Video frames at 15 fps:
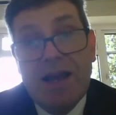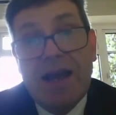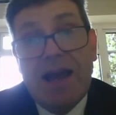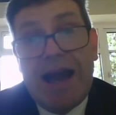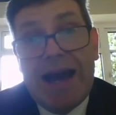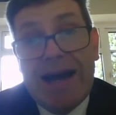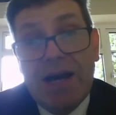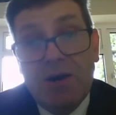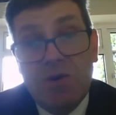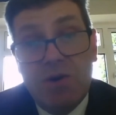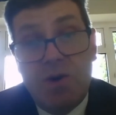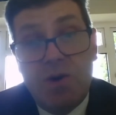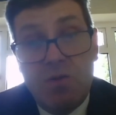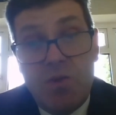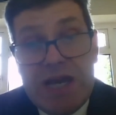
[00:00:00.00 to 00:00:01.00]

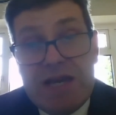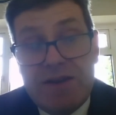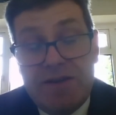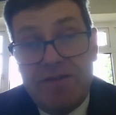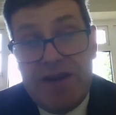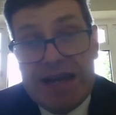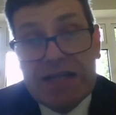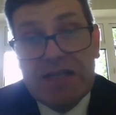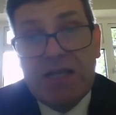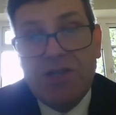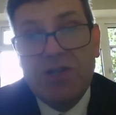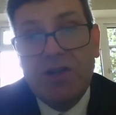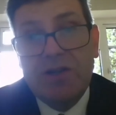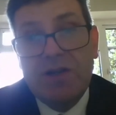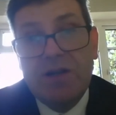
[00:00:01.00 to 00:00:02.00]
how we affect
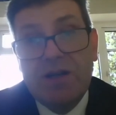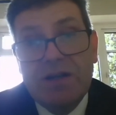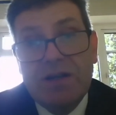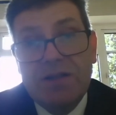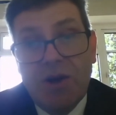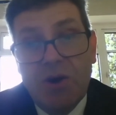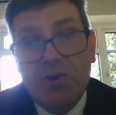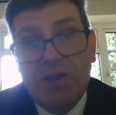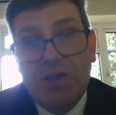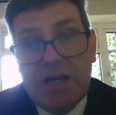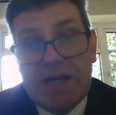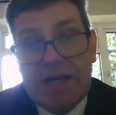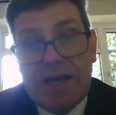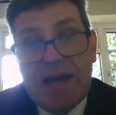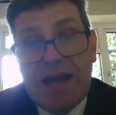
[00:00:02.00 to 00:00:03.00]
each other
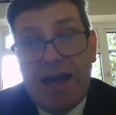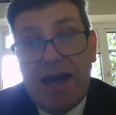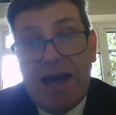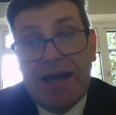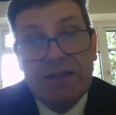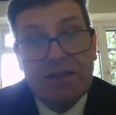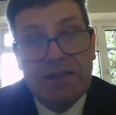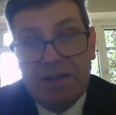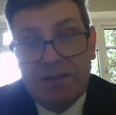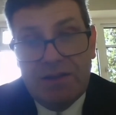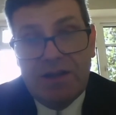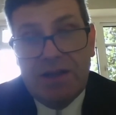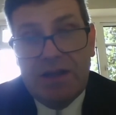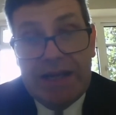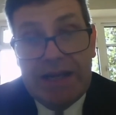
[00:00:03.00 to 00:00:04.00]
socially and
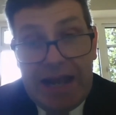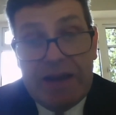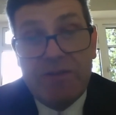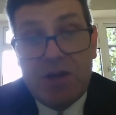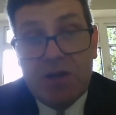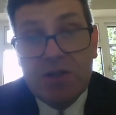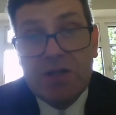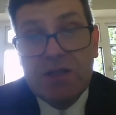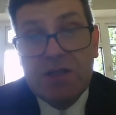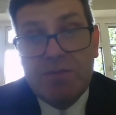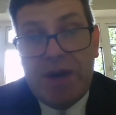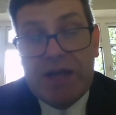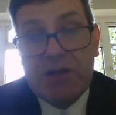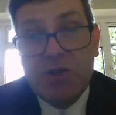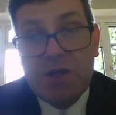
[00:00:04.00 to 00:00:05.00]
in every other
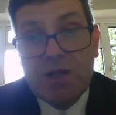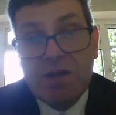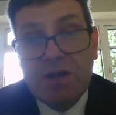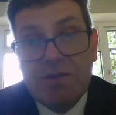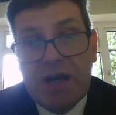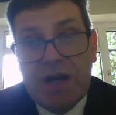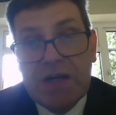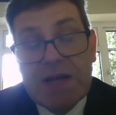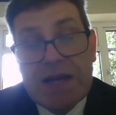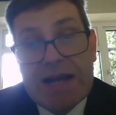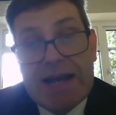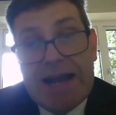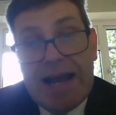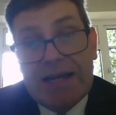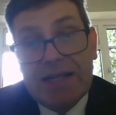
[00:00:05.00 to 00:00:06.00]
dimension, right?
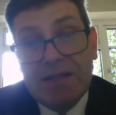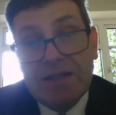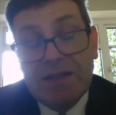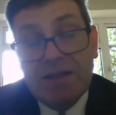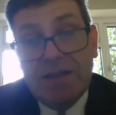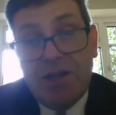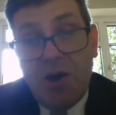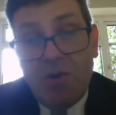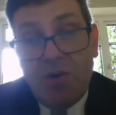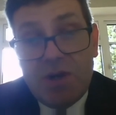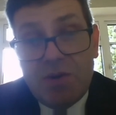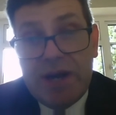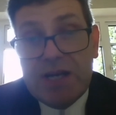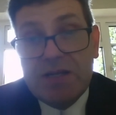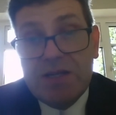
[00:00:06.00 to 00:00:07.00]
And the only
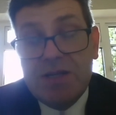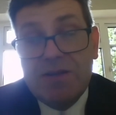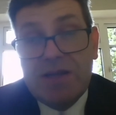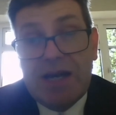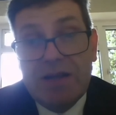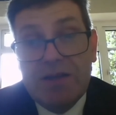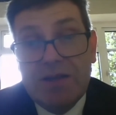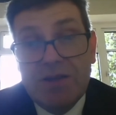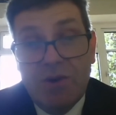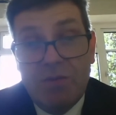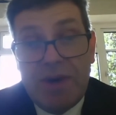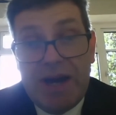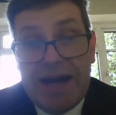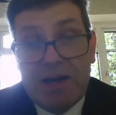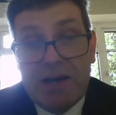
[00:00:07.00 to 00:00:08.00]
way to do that is
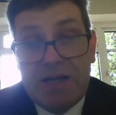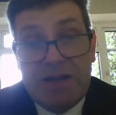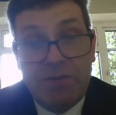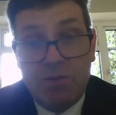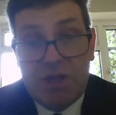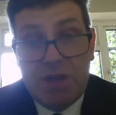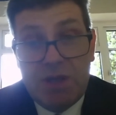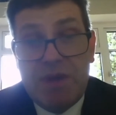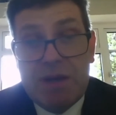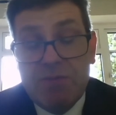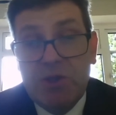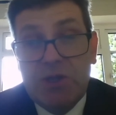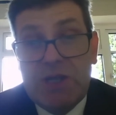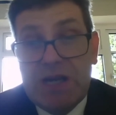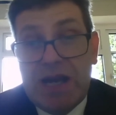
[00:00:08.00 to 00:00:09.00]
somehow, even with the big
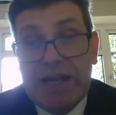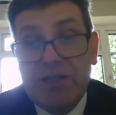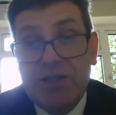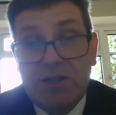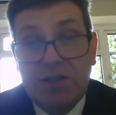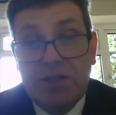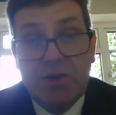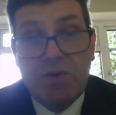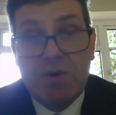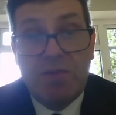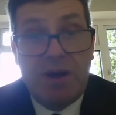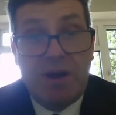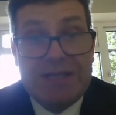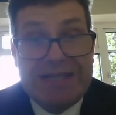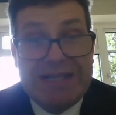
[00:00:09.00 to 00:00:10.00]
multinationals who are
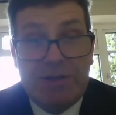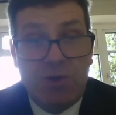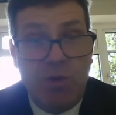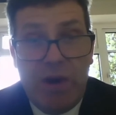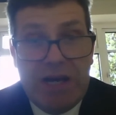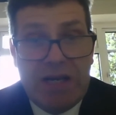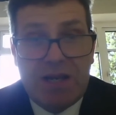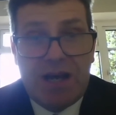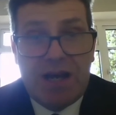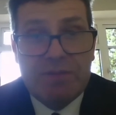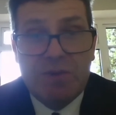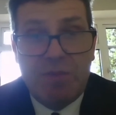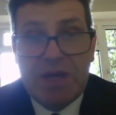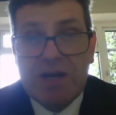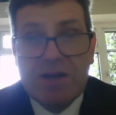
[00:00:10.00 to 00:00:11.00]
probably 20
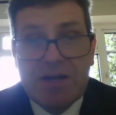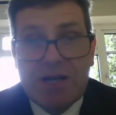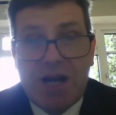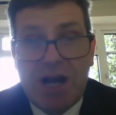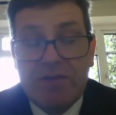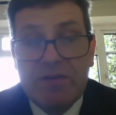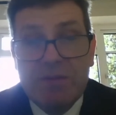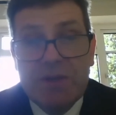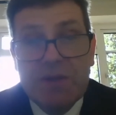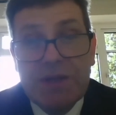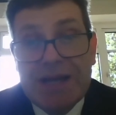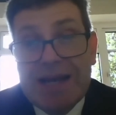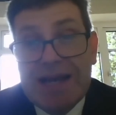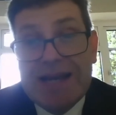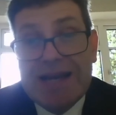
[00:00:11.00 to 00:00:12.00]
times bigger than governments,
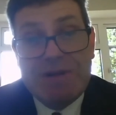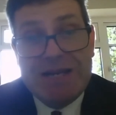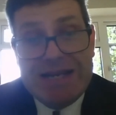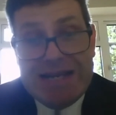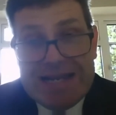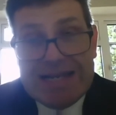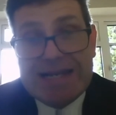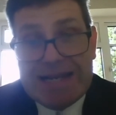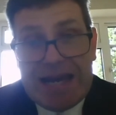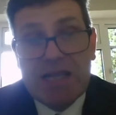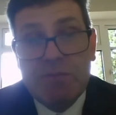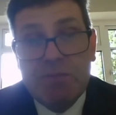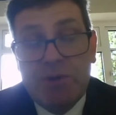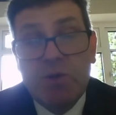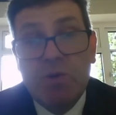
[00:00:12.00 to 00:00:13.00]
we need to get
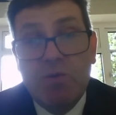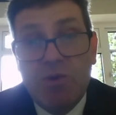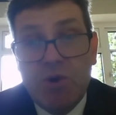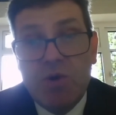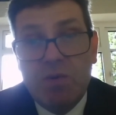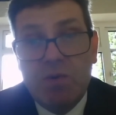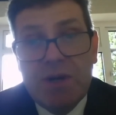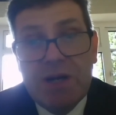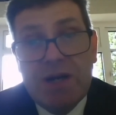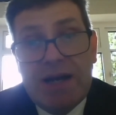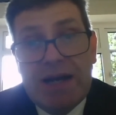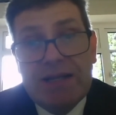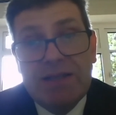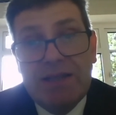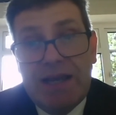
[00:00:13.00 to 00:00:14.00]
them into a room
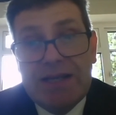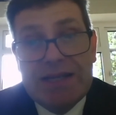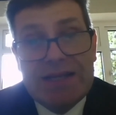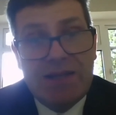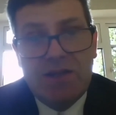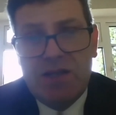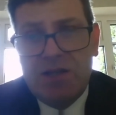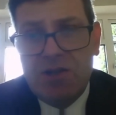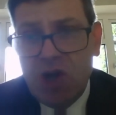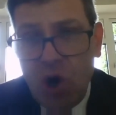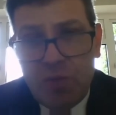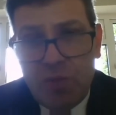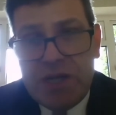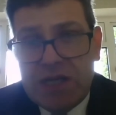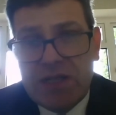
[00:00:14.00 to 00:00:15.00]
and say, this is in
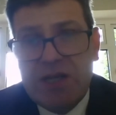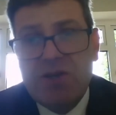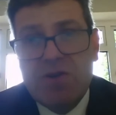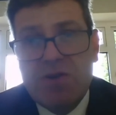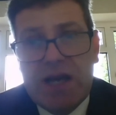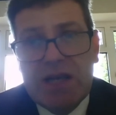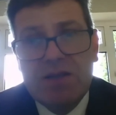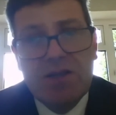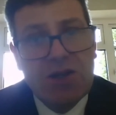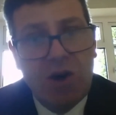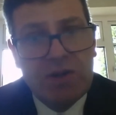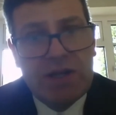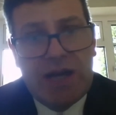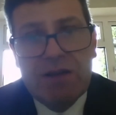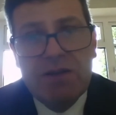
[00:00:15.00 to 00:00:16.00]
nobody's interest to
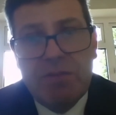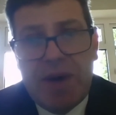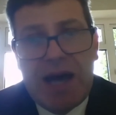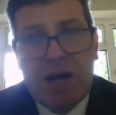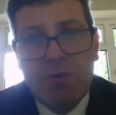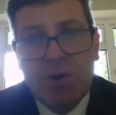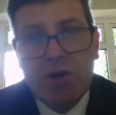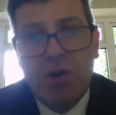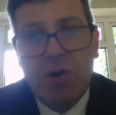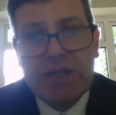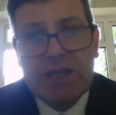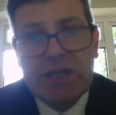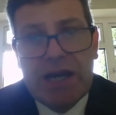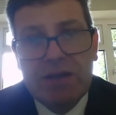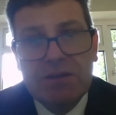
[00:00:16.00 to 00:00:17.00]
go down the path we're going
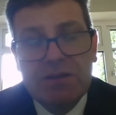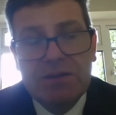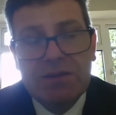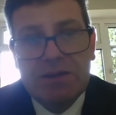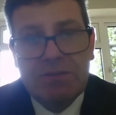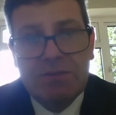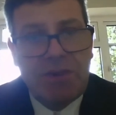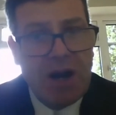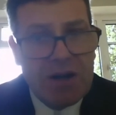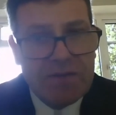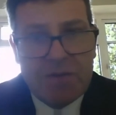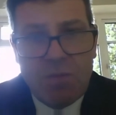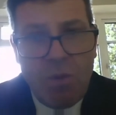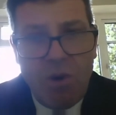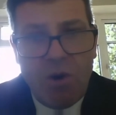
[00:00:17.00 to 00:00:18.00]
down. Apart
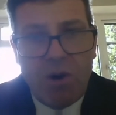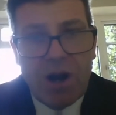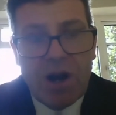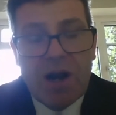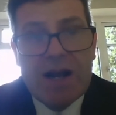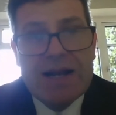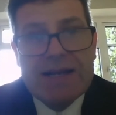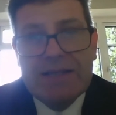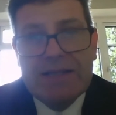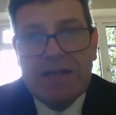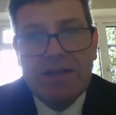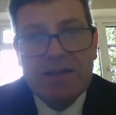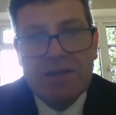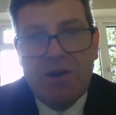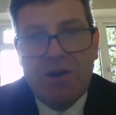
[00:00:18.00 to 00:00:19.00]
from war,
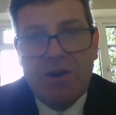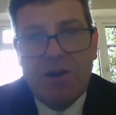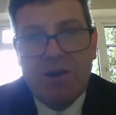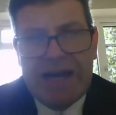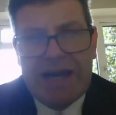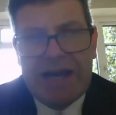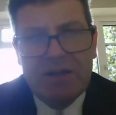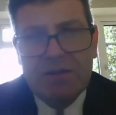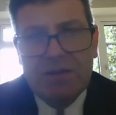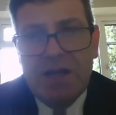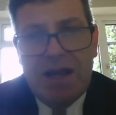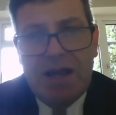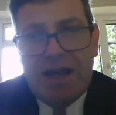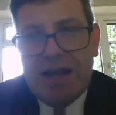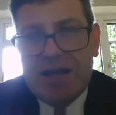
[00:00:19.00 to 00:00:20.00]
this is going down
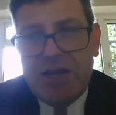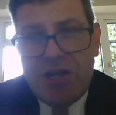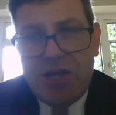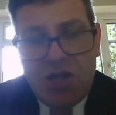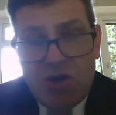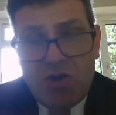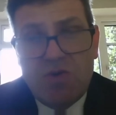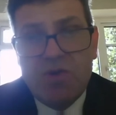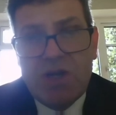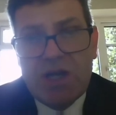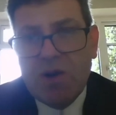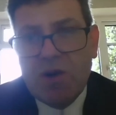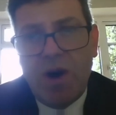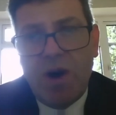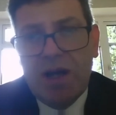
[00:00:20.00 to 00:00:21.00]
huge
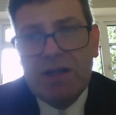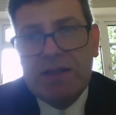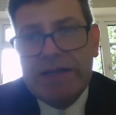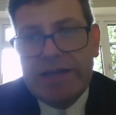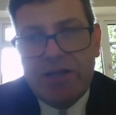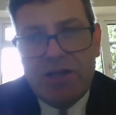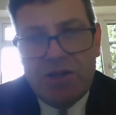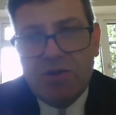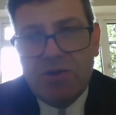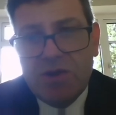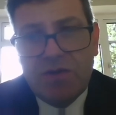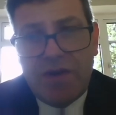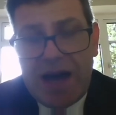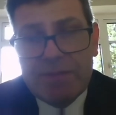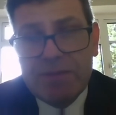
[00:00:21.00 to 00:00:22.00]
inequality,
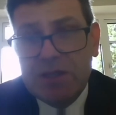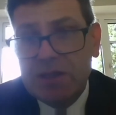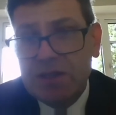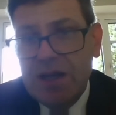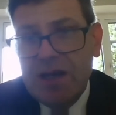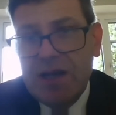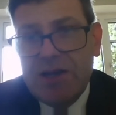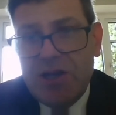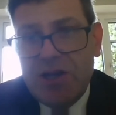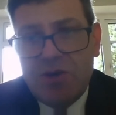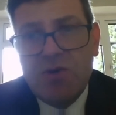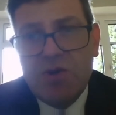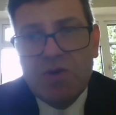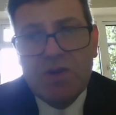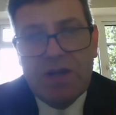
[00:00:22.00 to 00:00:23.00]
huge famine,
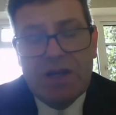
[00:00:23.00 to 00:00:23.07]
huge